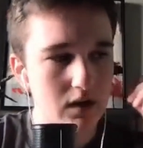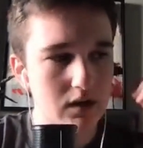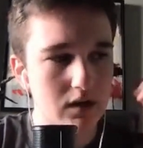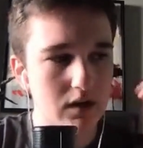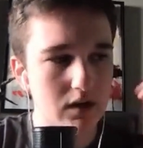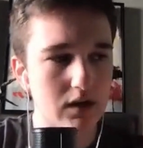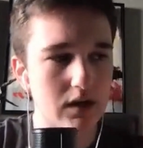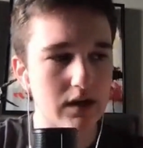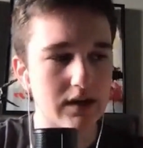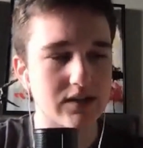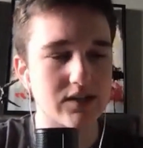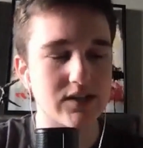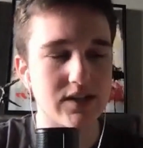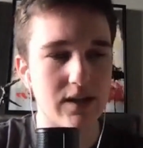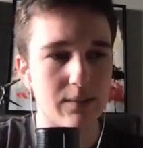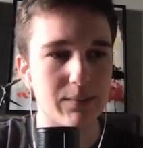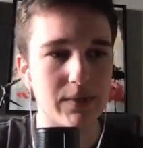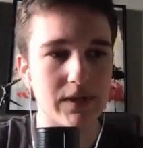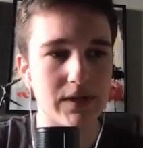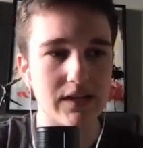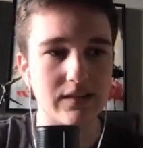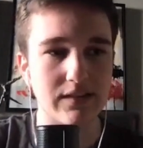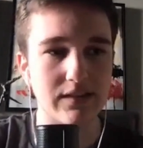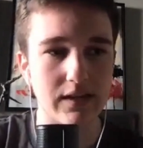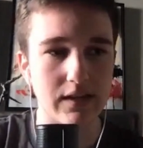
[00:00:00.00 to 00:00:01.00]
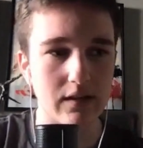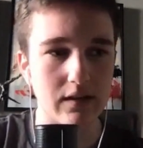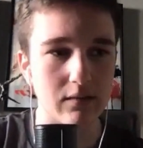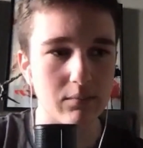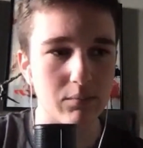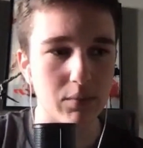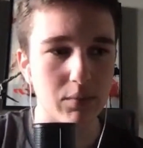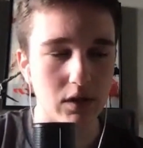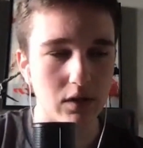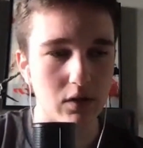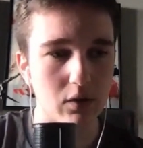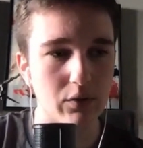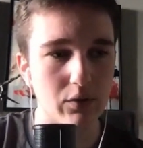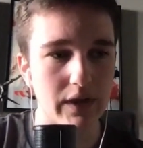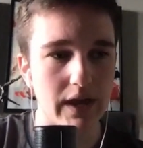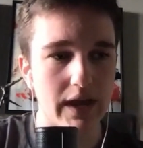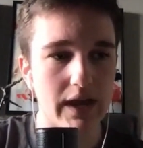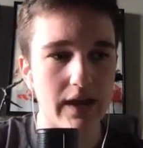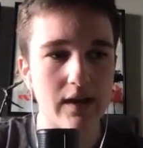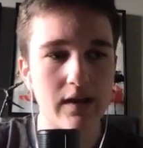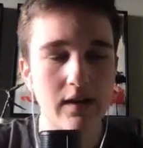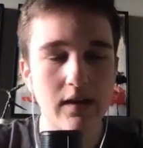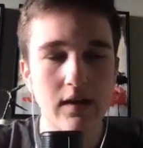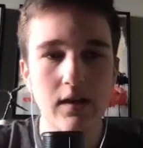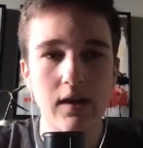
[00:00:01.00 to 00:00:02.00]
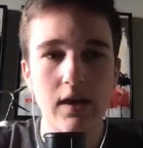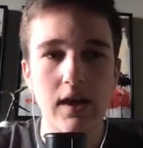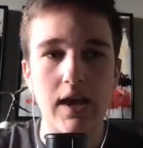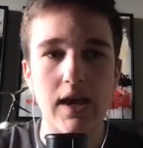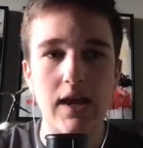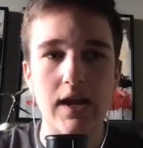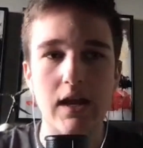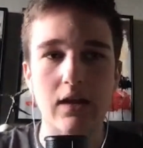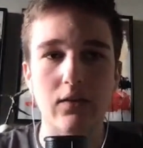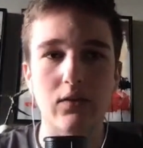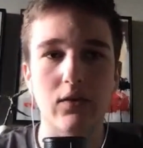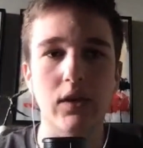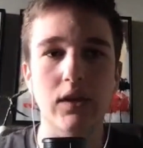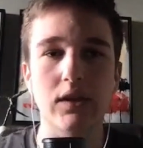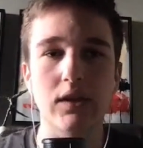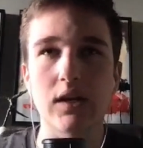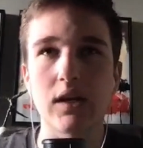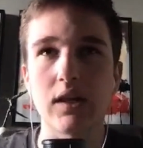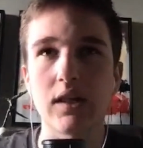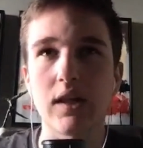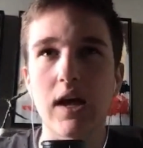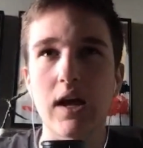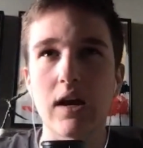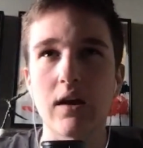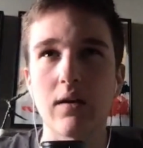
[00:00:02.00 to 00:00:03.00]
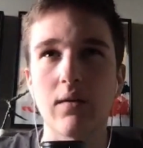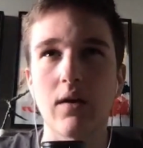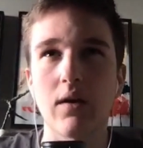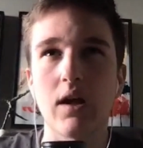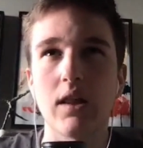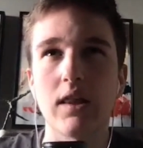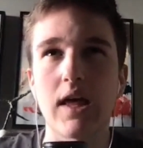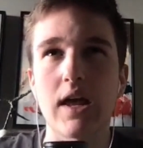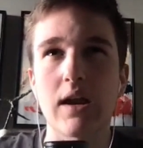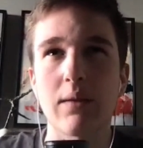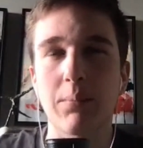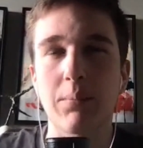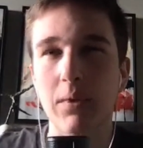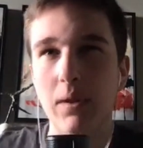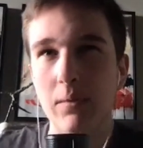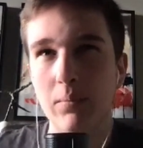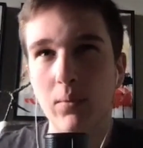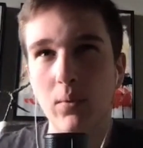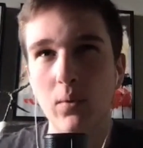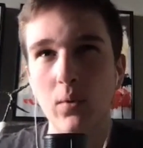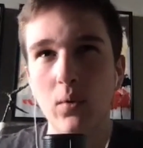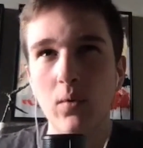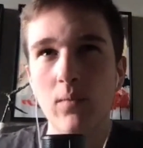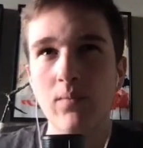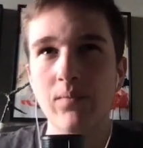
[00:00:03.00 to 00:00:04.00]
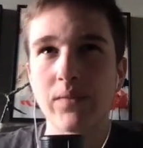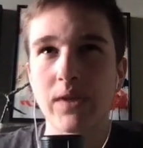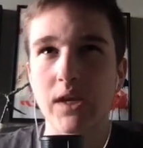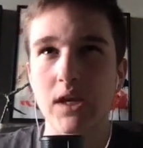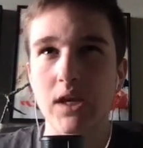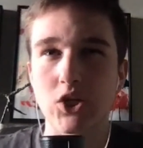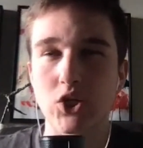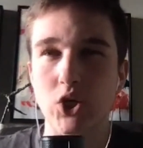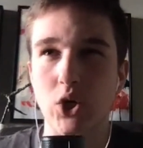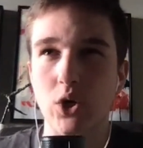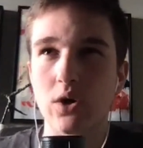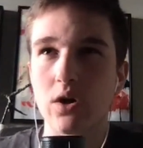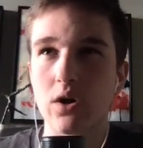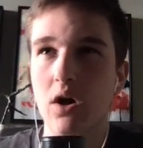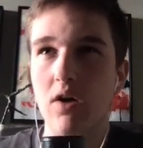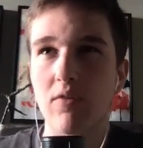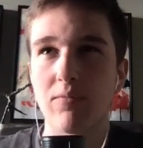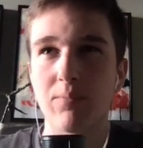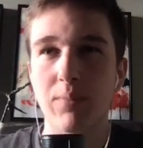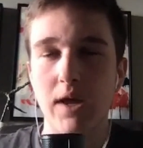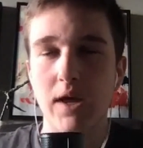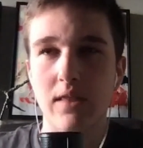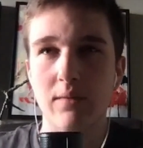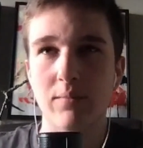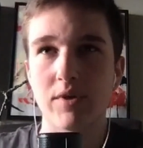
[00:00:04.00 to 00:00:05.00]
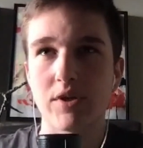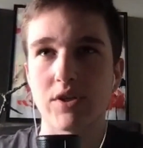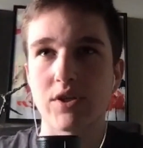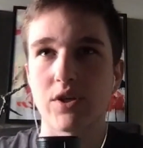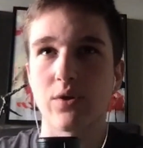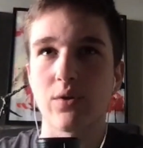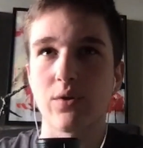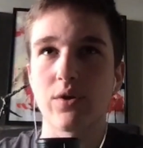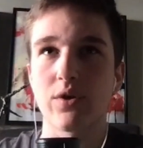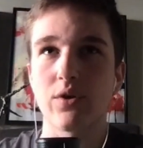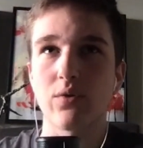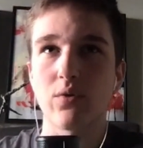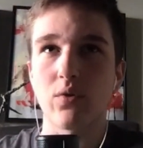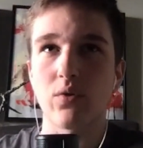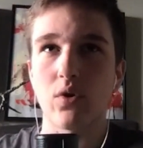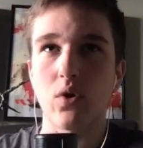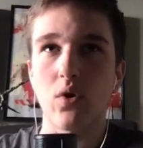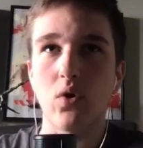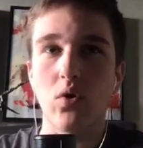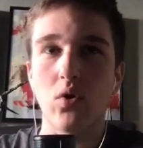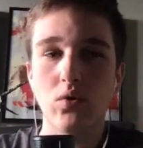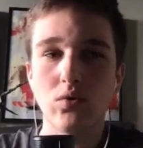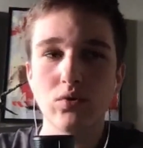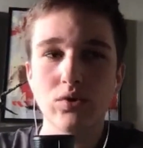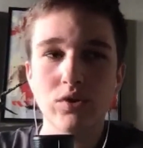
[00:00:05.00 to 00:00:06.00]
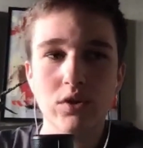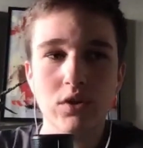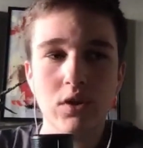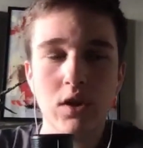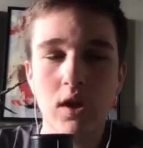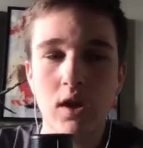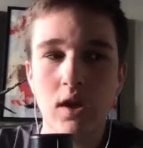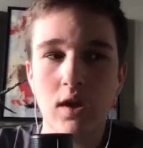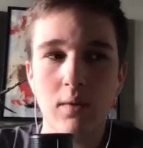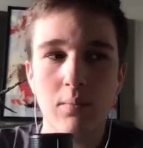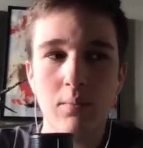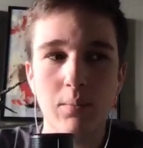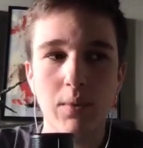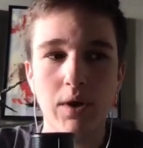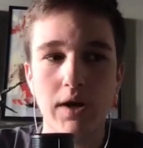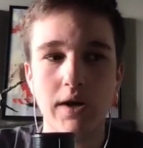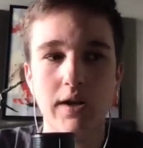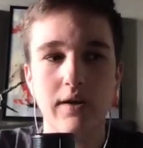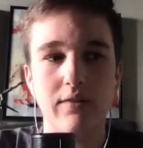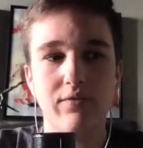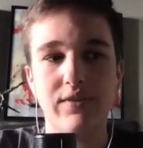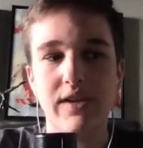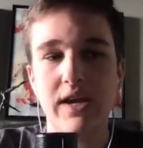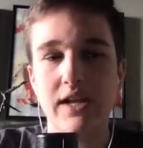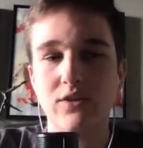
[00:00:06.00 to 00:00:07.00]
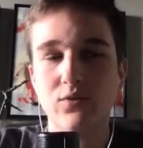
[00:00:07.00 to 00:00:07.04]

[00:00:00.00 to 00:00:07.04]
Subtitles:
accept anything below that. And I think that a lot of people get turned off by the material goals. But if that's